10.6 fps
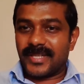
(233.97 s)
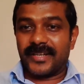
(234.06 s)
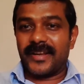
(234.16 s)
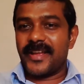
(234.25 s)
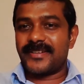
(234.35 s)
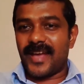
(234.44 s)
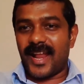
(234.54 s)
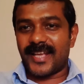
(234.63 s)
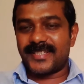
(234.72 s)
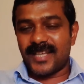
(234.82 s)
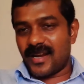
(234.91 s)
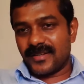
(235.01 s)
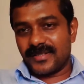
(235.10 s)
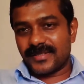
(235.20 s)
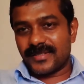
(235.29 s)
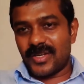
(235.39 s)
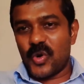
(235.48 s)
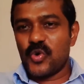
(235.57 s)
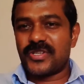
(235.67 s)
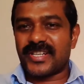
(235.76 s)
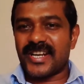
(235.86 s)
the great Alexander,
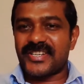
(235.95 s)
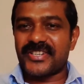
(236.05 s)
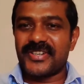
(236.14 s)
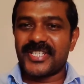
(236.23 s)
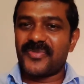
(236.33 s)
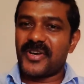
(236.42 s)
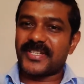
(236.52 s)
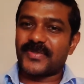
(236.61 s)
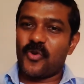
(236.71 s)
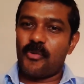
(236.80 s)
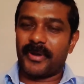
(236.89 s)
whose treasures were so